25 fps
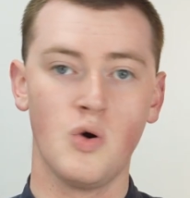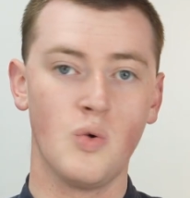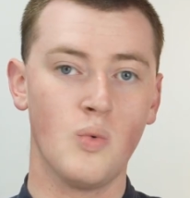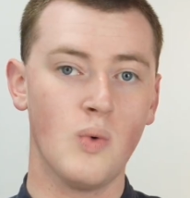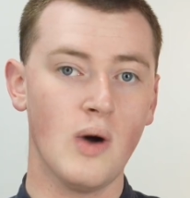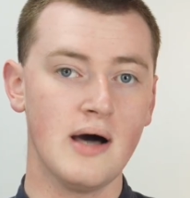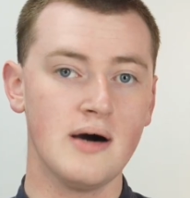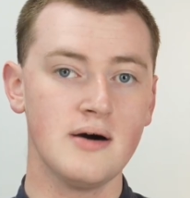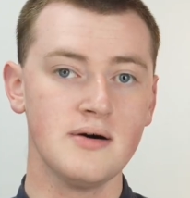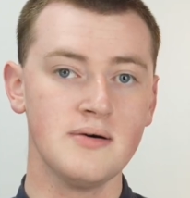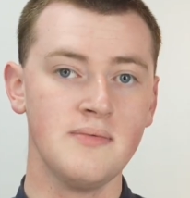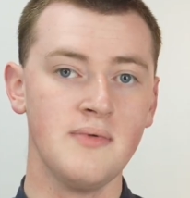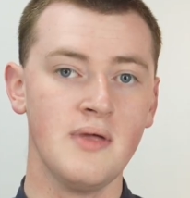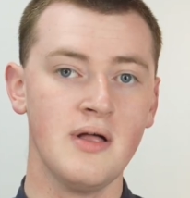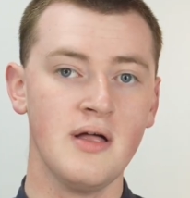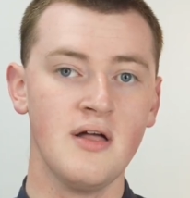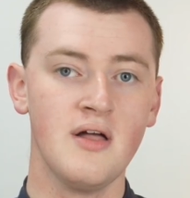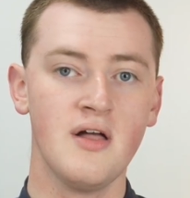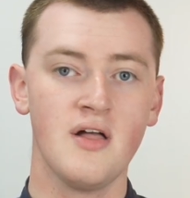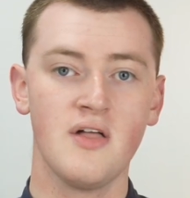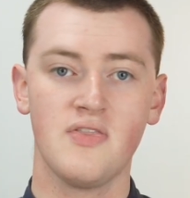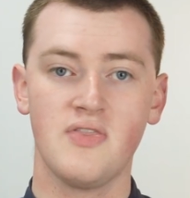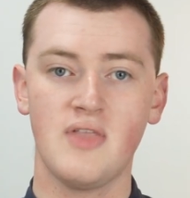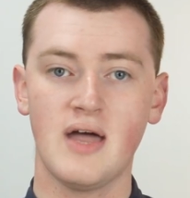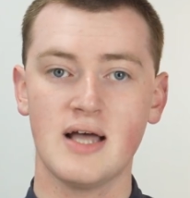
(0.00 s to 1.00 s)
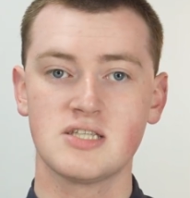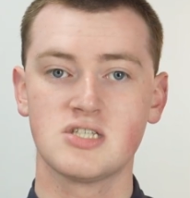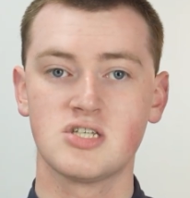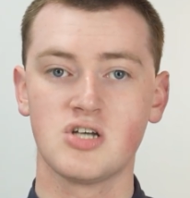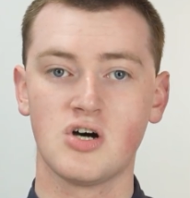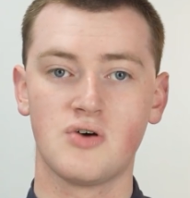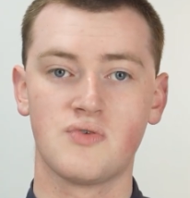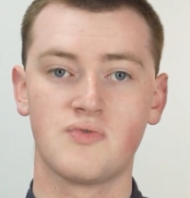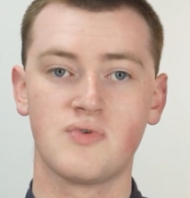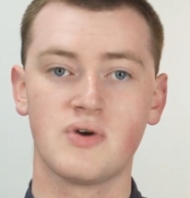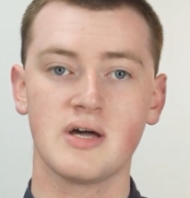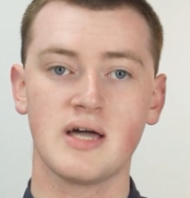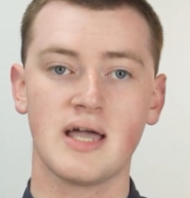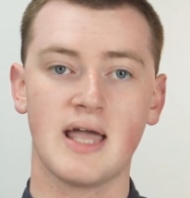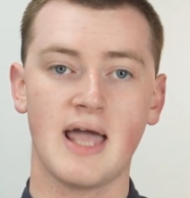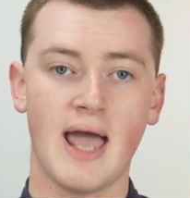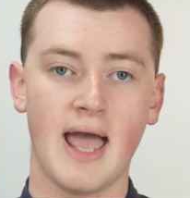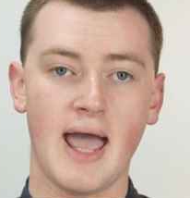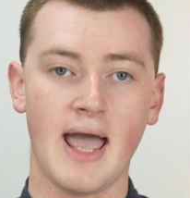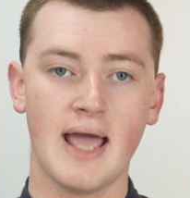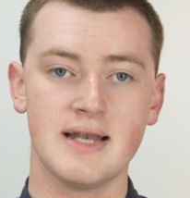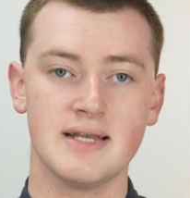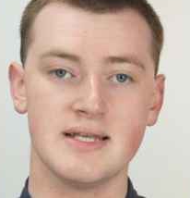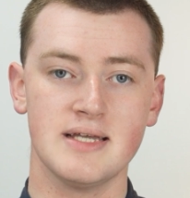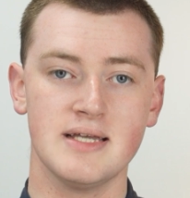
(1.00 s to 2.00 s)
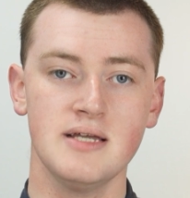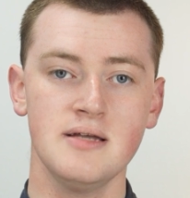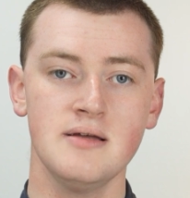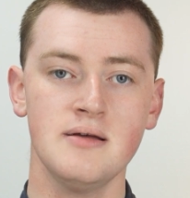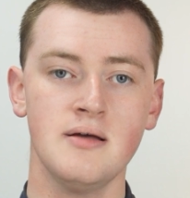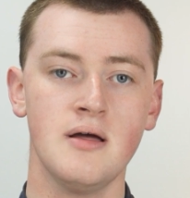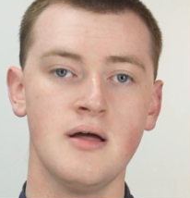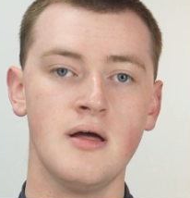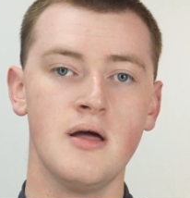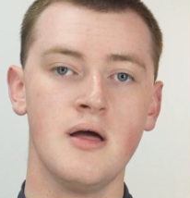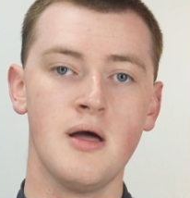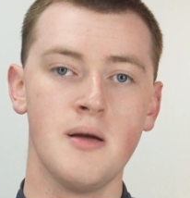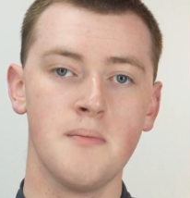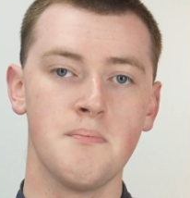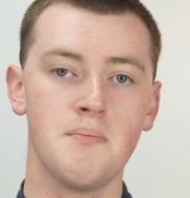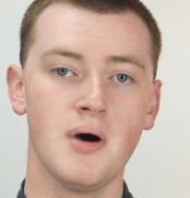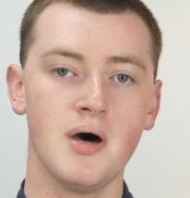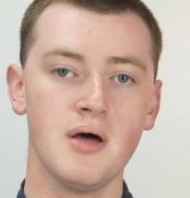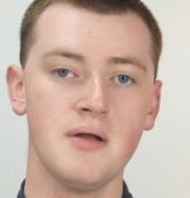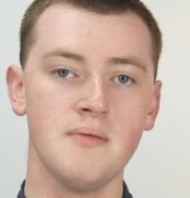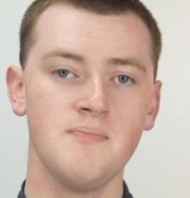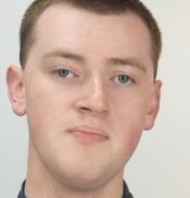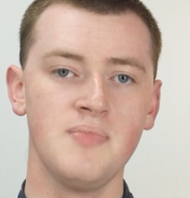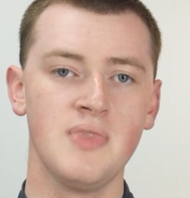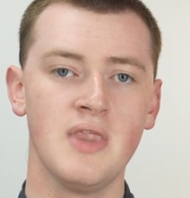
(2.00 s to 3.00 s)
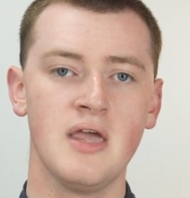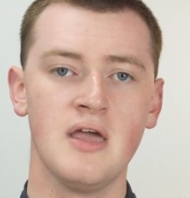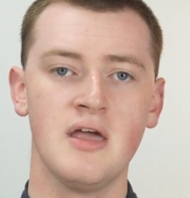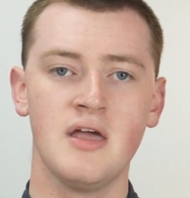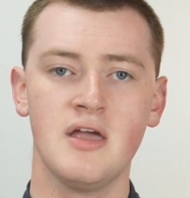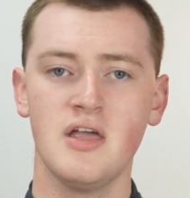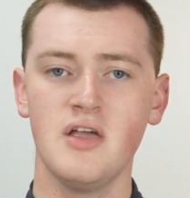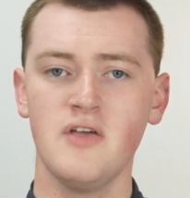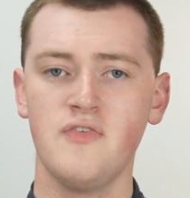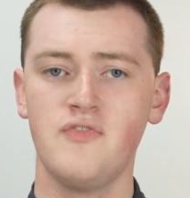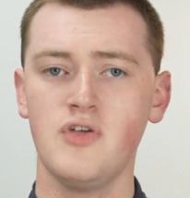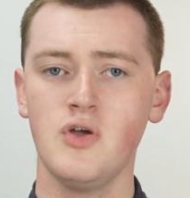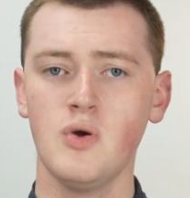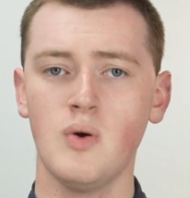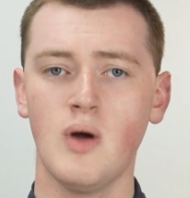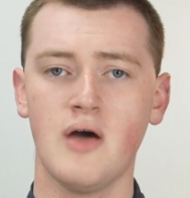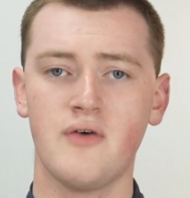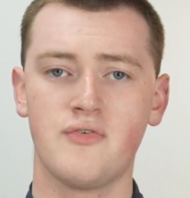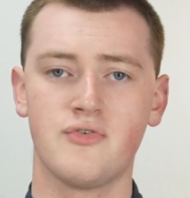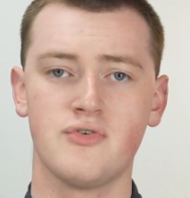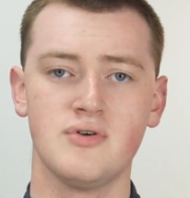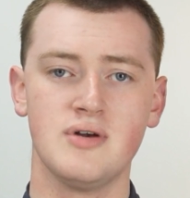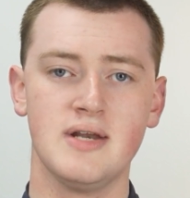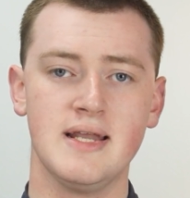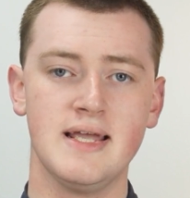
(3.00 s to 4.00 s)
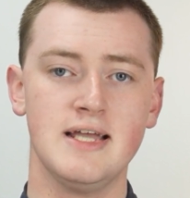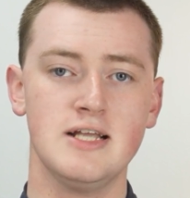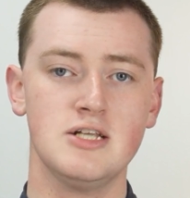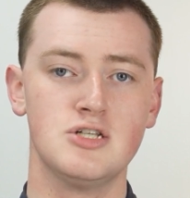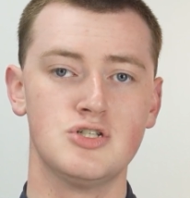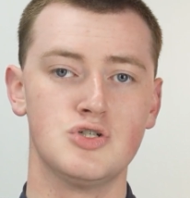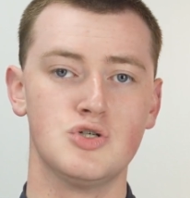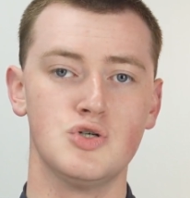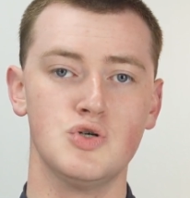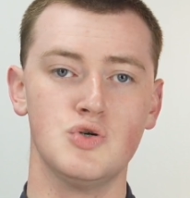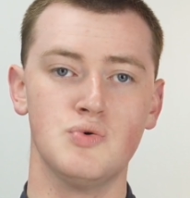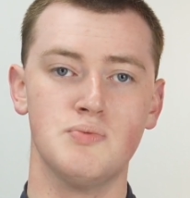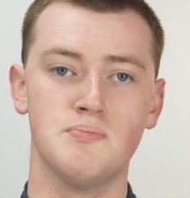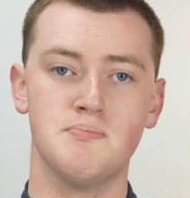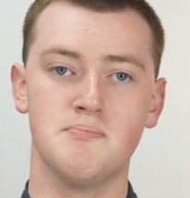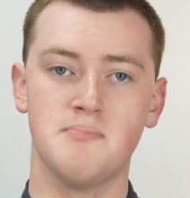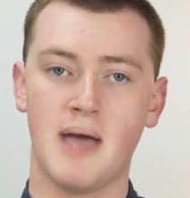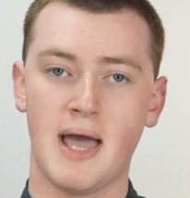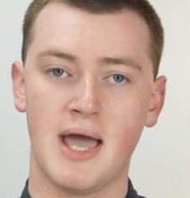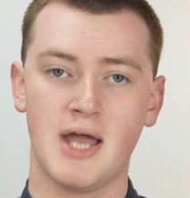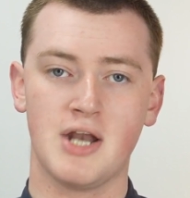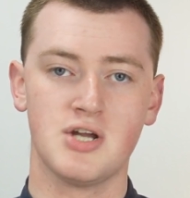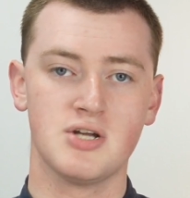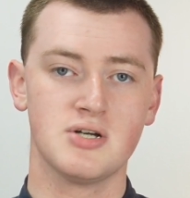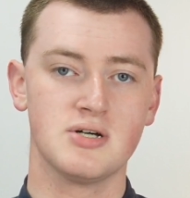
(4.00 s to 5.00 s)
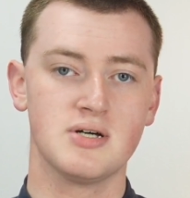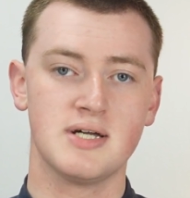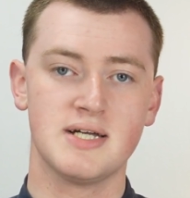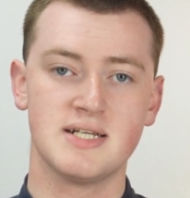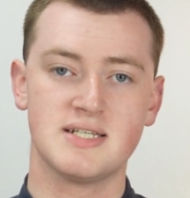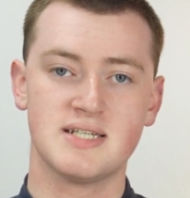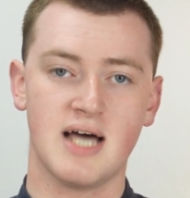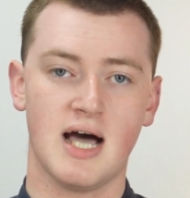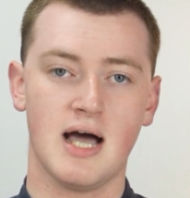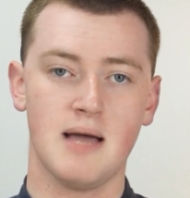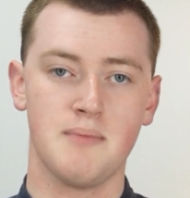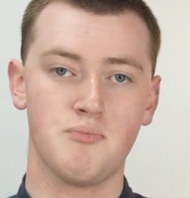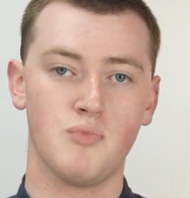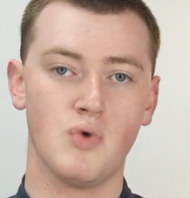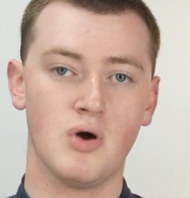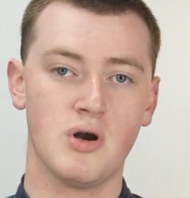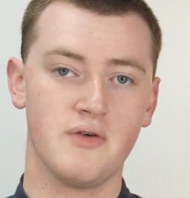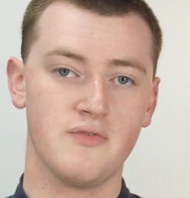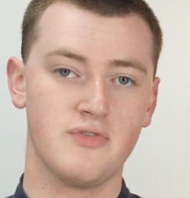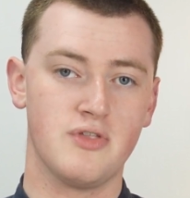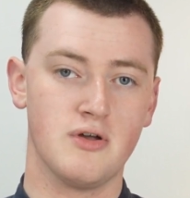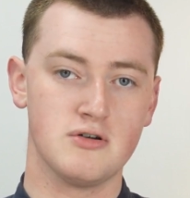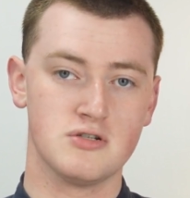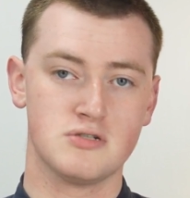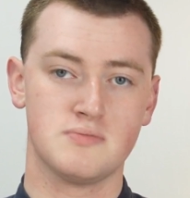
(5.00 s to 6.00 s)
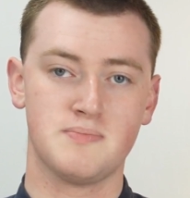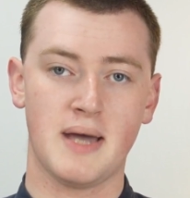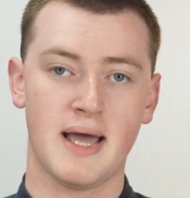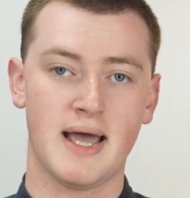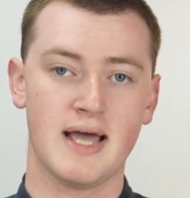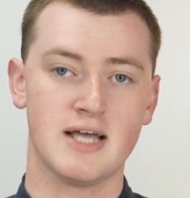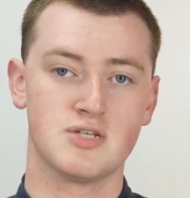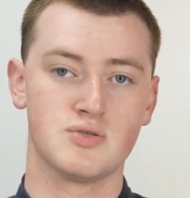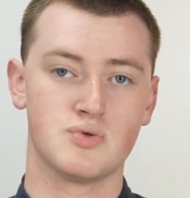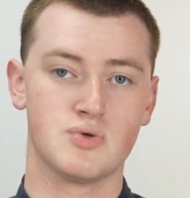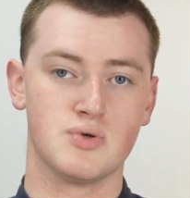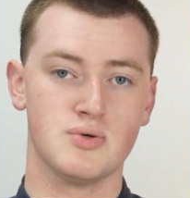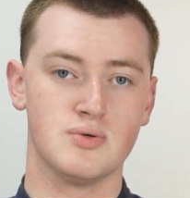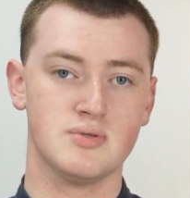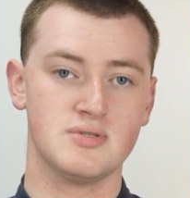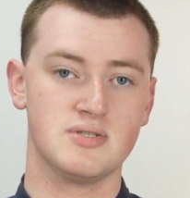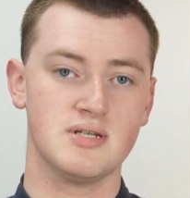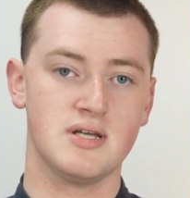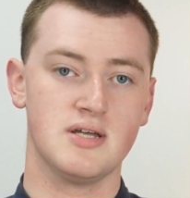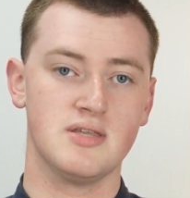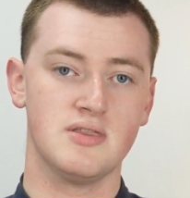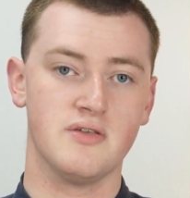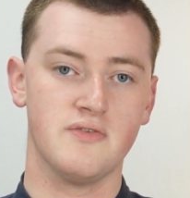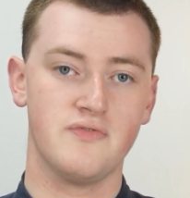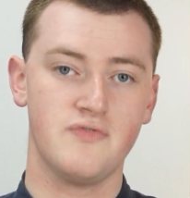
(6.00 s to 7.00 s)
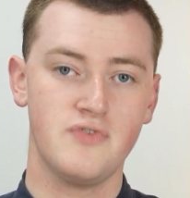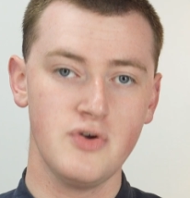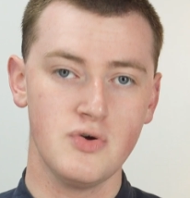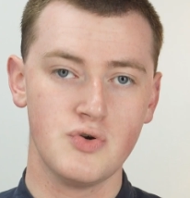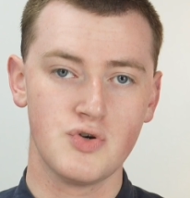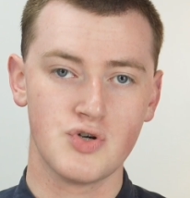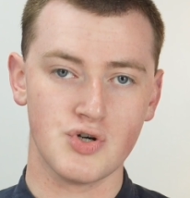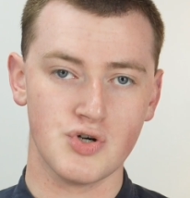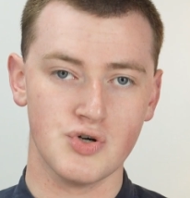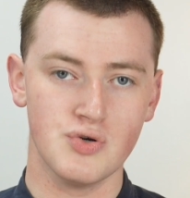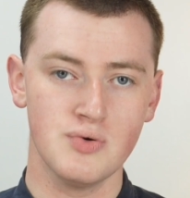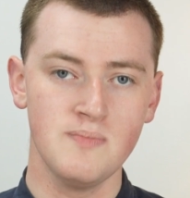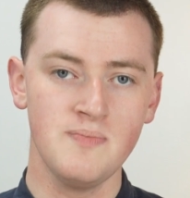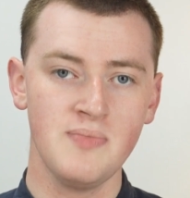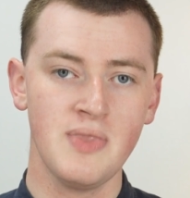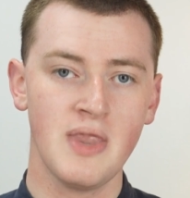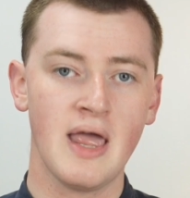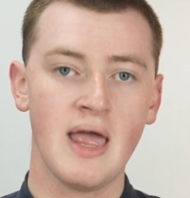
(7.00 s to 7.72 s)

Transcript: Well, that's all really handy, but if you ever need to manually type one of those passwords in the future,